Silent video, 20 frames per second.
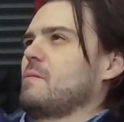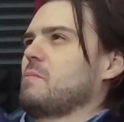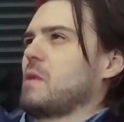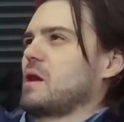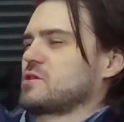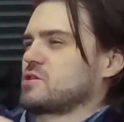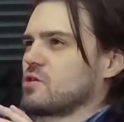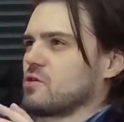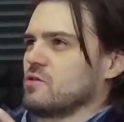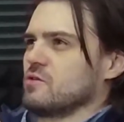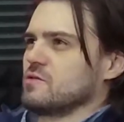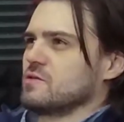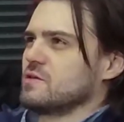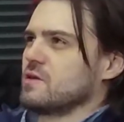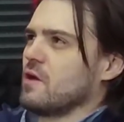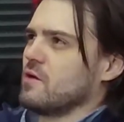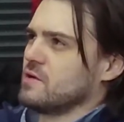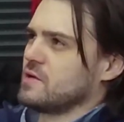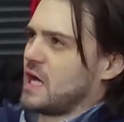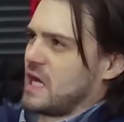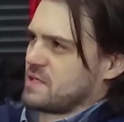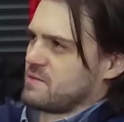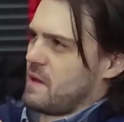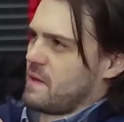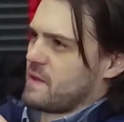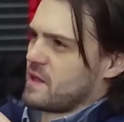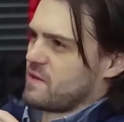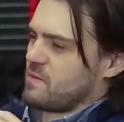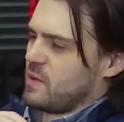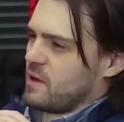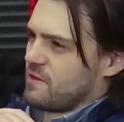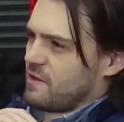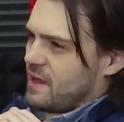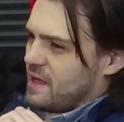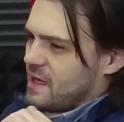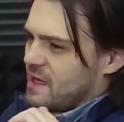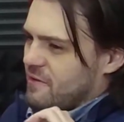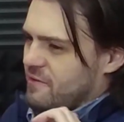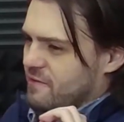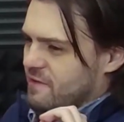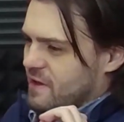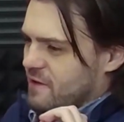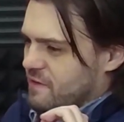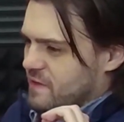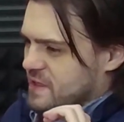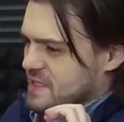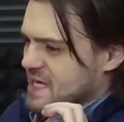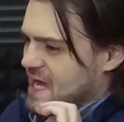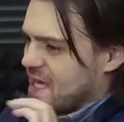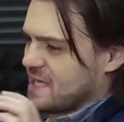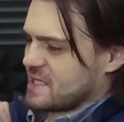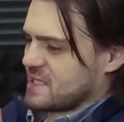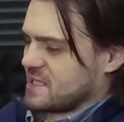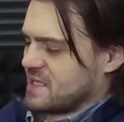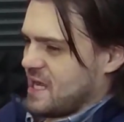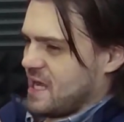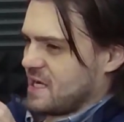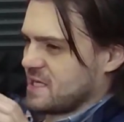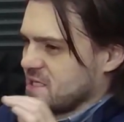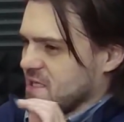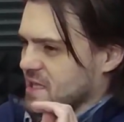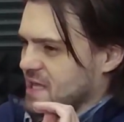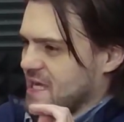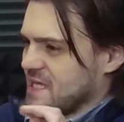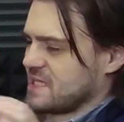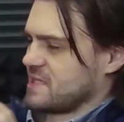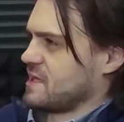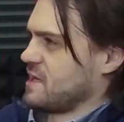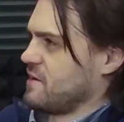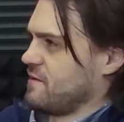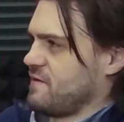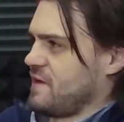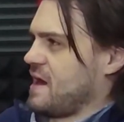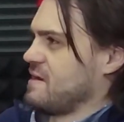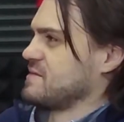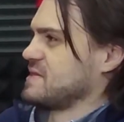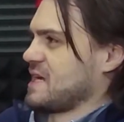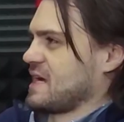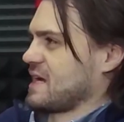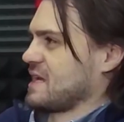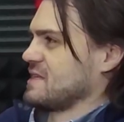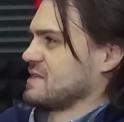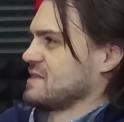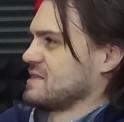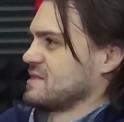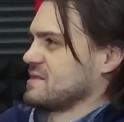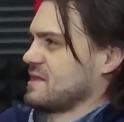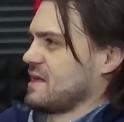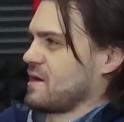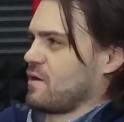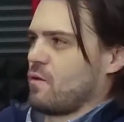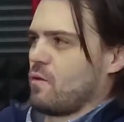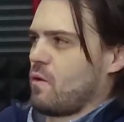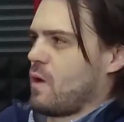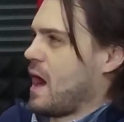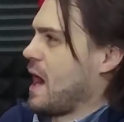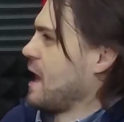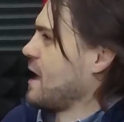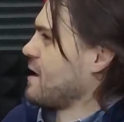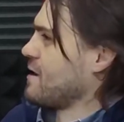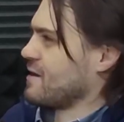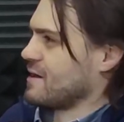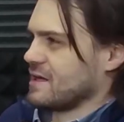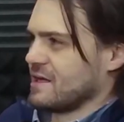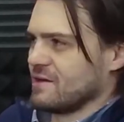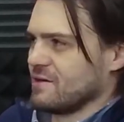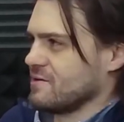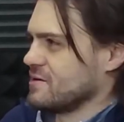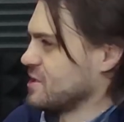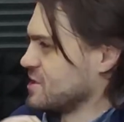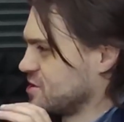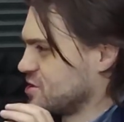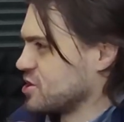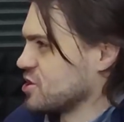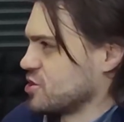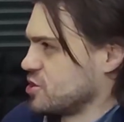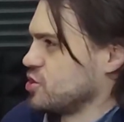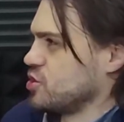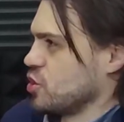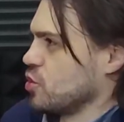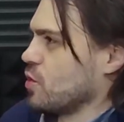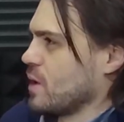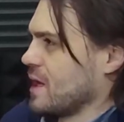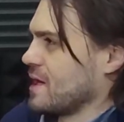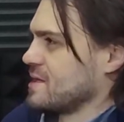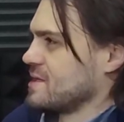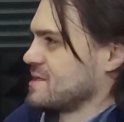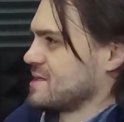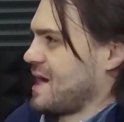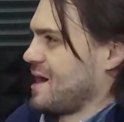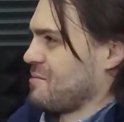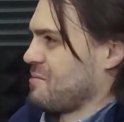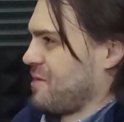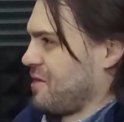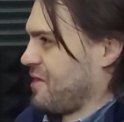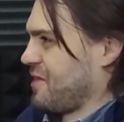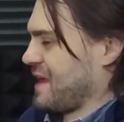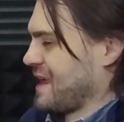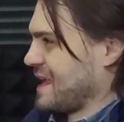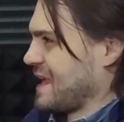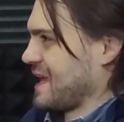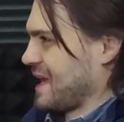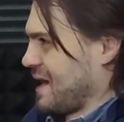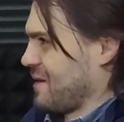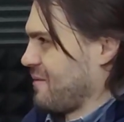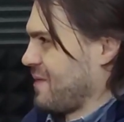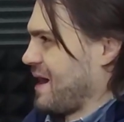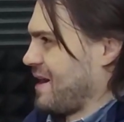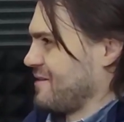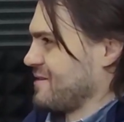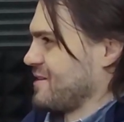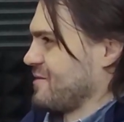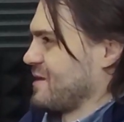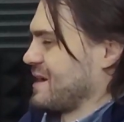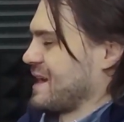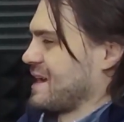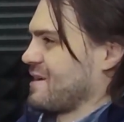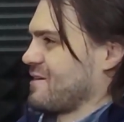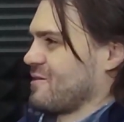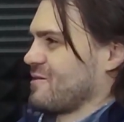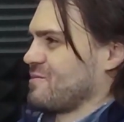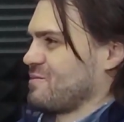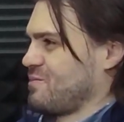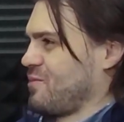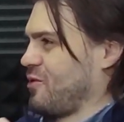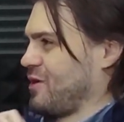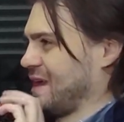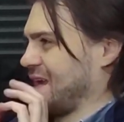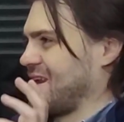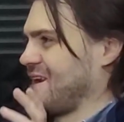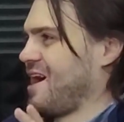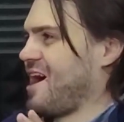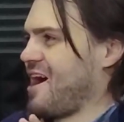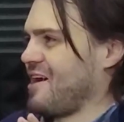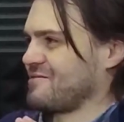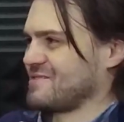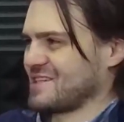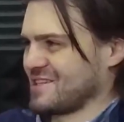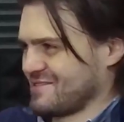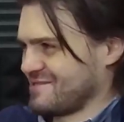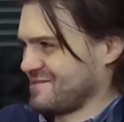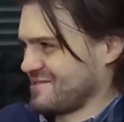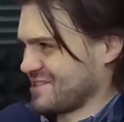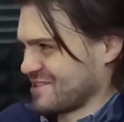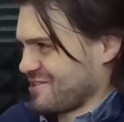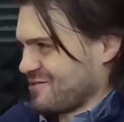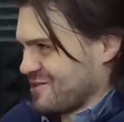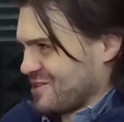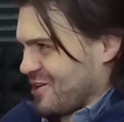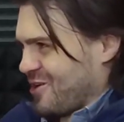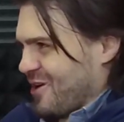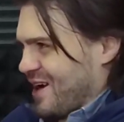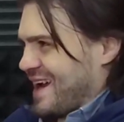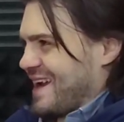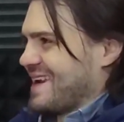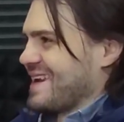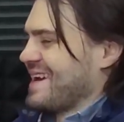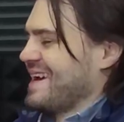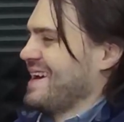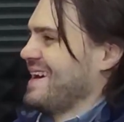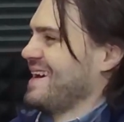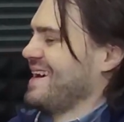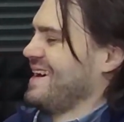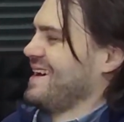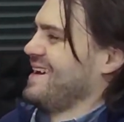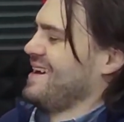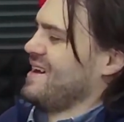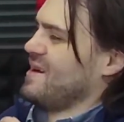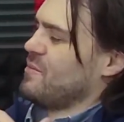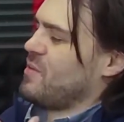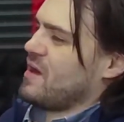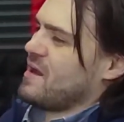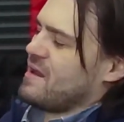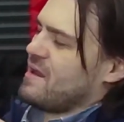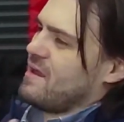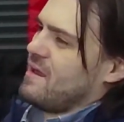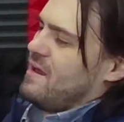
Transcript: not sure who talks about this, but it's like if the task takes less than 5 seconds, like why are you just do it? Stop thinking about doing it or putting it off. Just go do it. But